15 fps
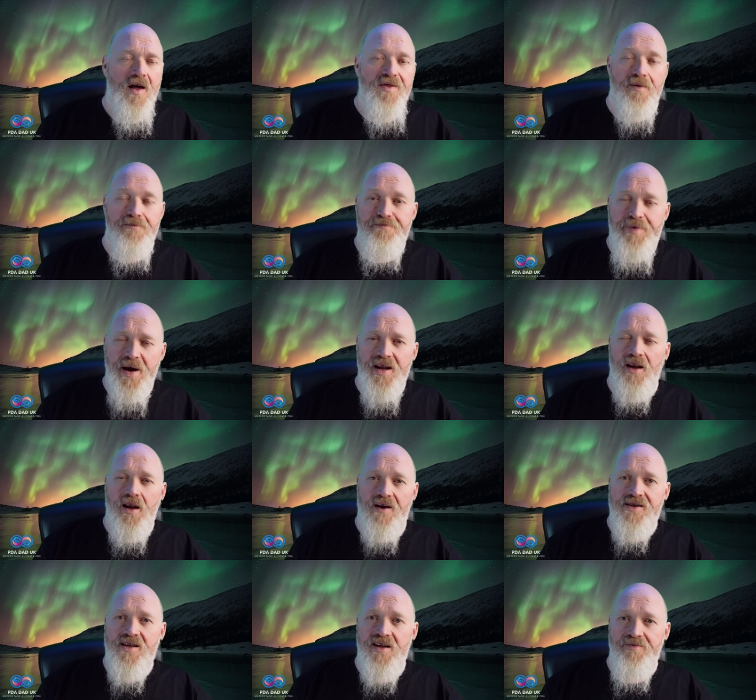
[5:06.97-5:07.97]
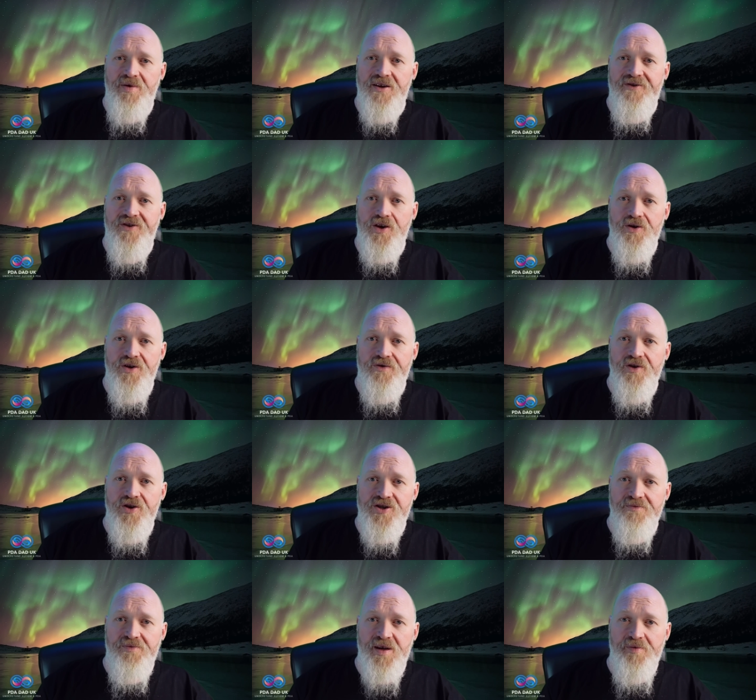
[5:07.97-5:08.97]
the better life's going to be for
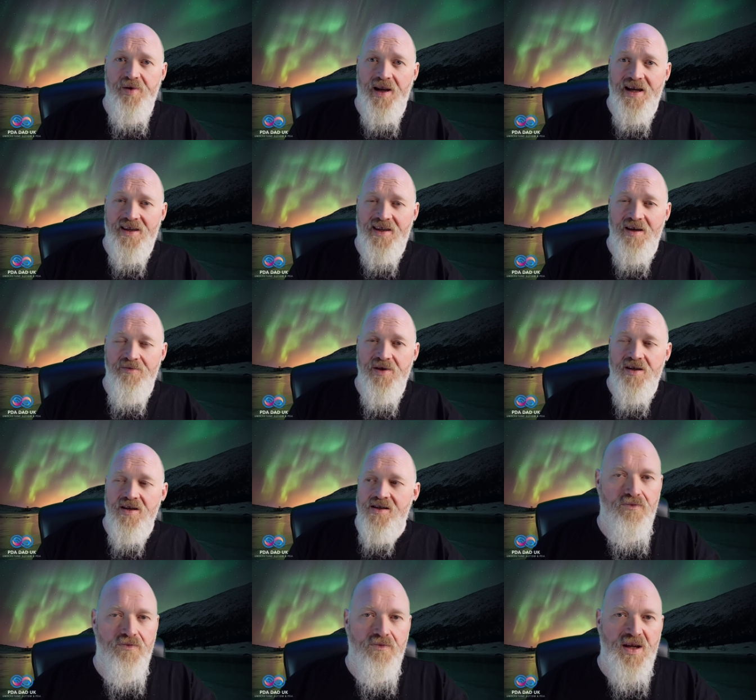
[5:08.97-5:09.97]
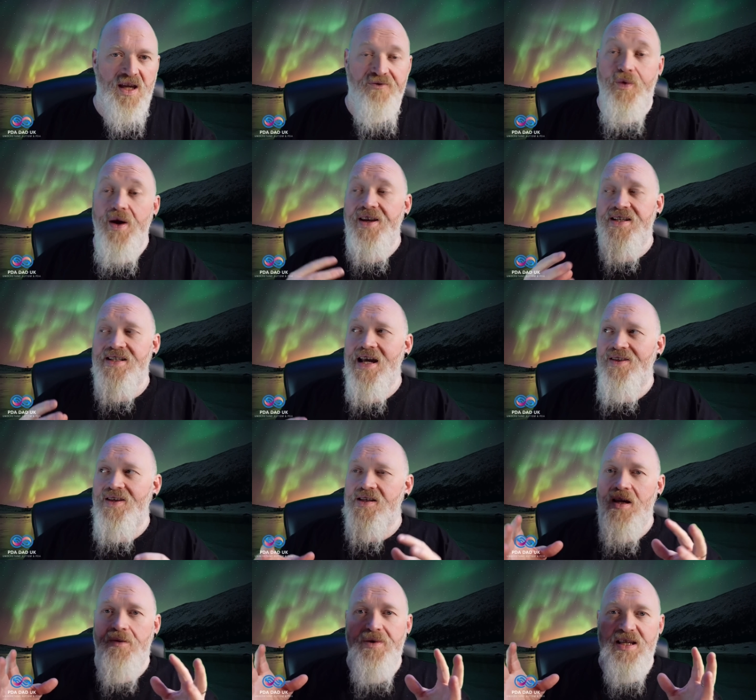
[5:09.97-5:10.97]
neurodivergent people out there because if we understand that
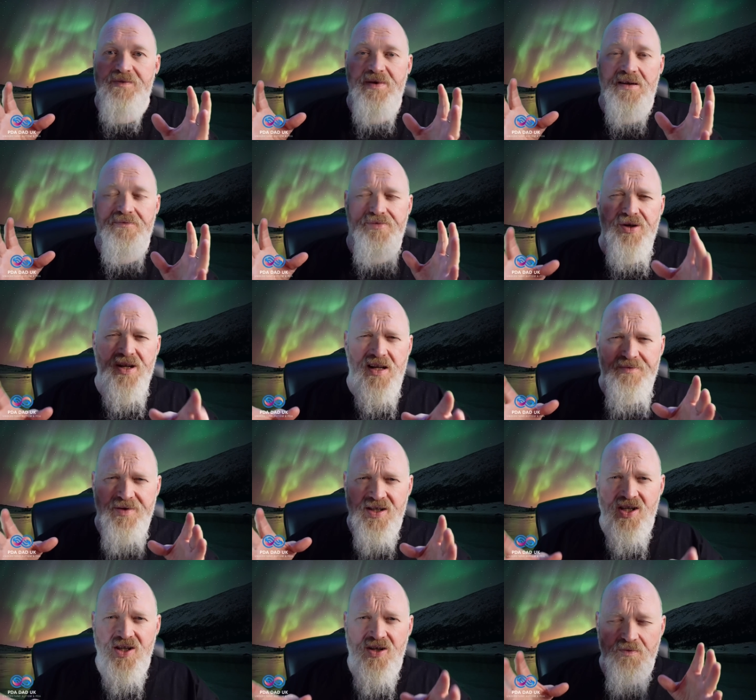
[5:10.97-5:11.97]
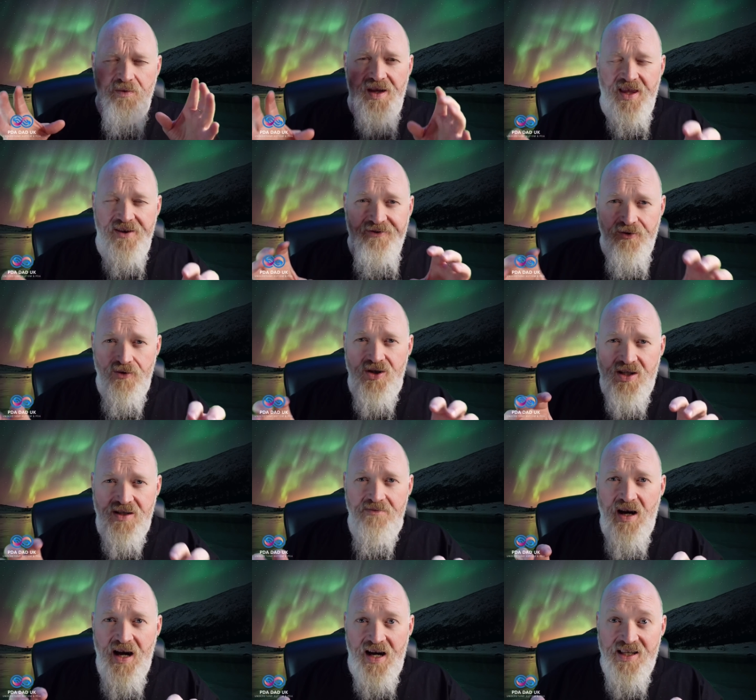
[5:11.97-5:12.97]
somebody's being put in a position where they're forced to
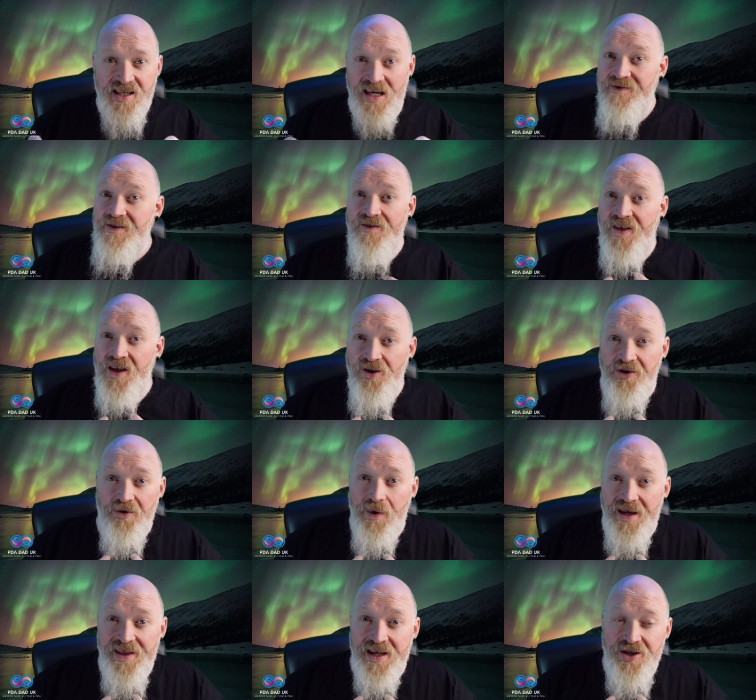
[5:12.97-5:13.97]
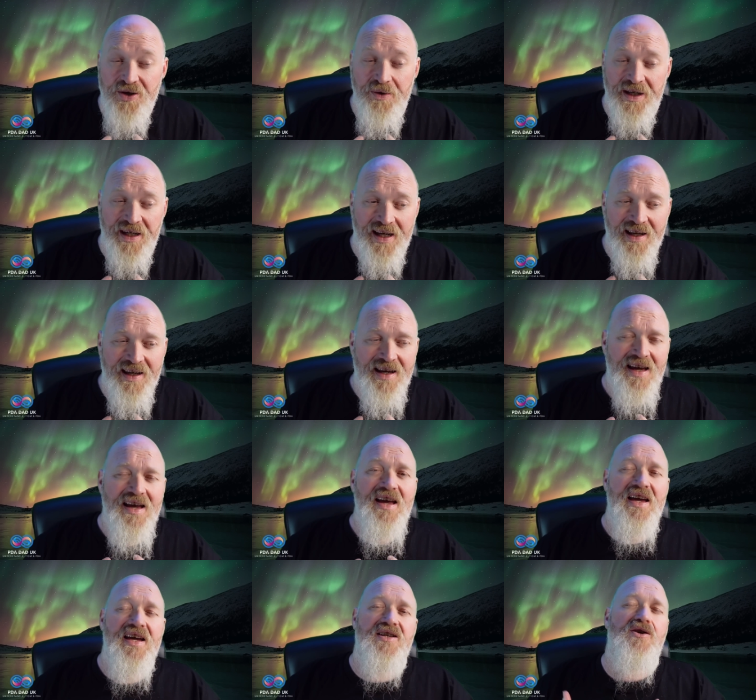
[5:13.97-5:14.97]
mask, even if they're not aware they're doing it,
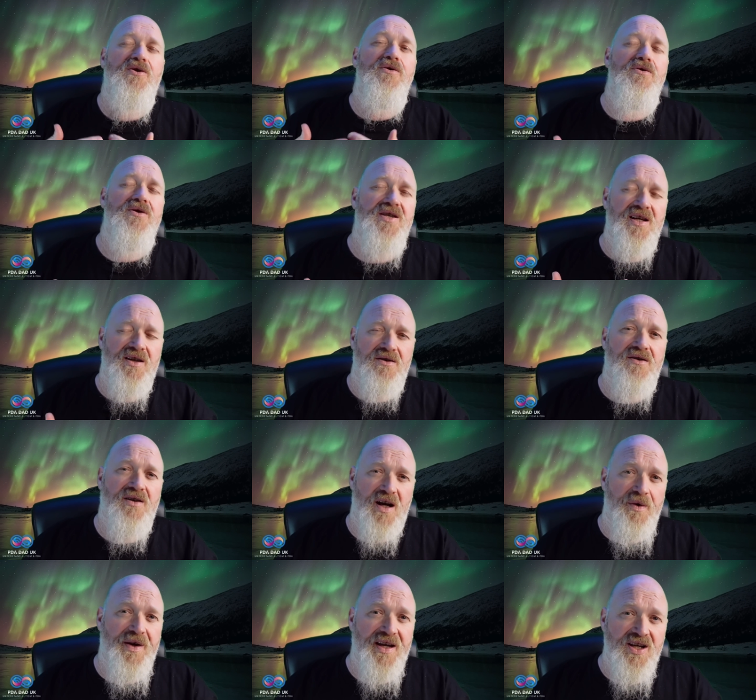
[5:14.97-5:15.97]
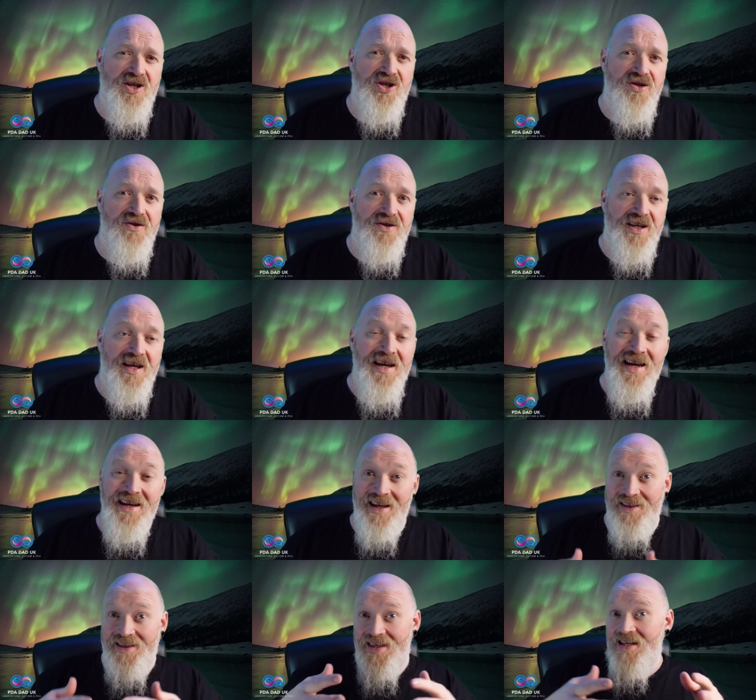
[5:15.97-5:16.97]
it's causing ongoing issues.
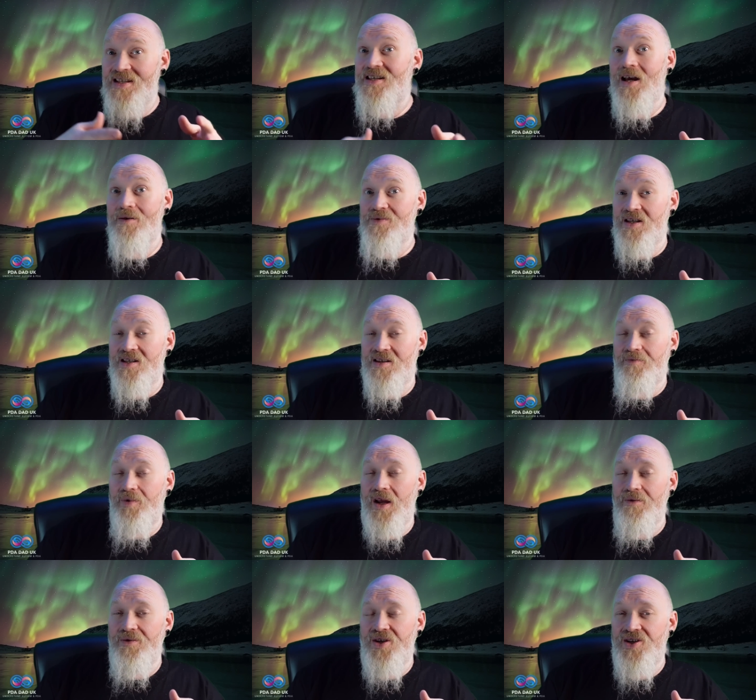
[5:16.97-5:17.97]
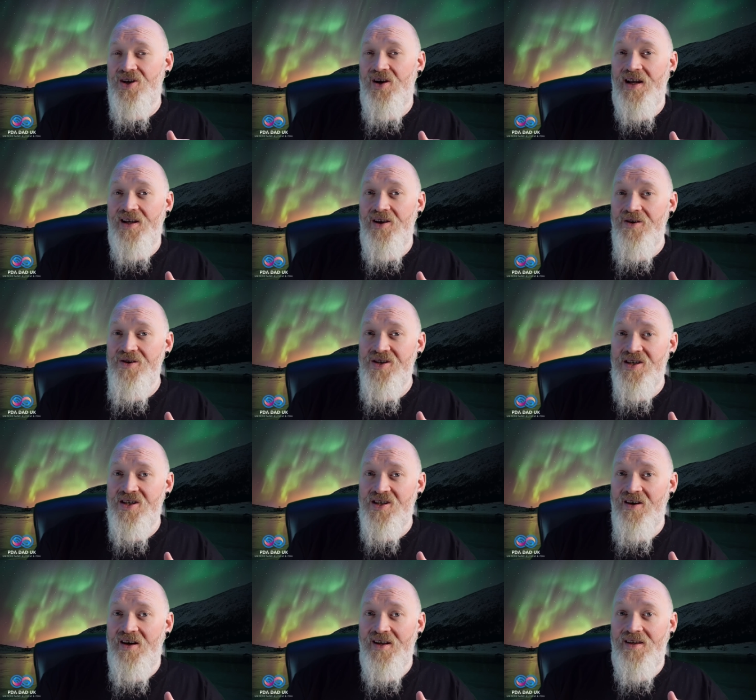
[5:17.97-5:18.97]
Now, this comes into play with the diagnosis
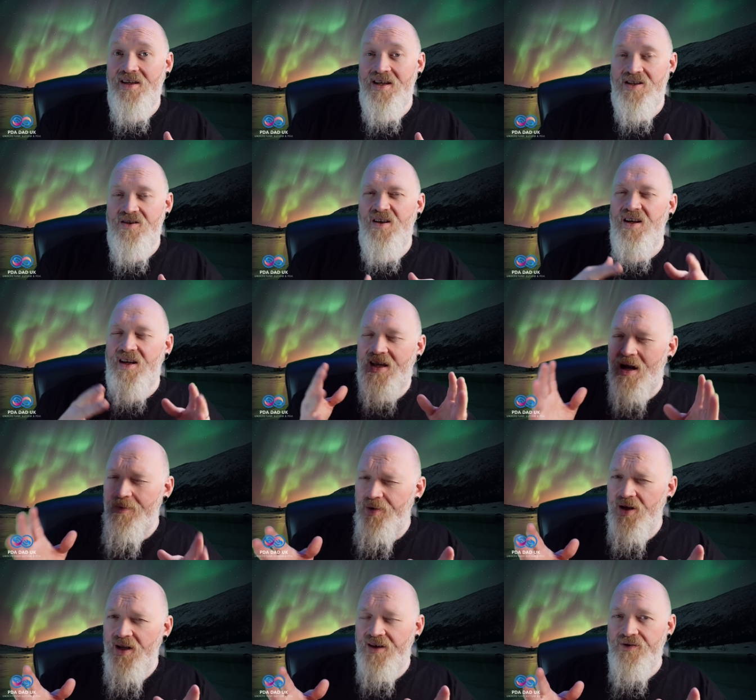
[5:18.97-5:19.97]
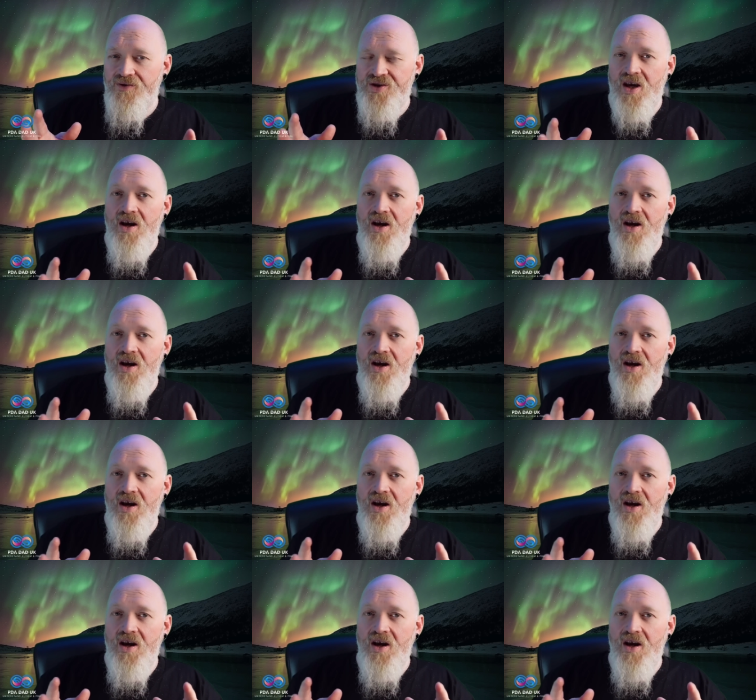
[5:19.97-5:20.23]
side of things in a couple of levels.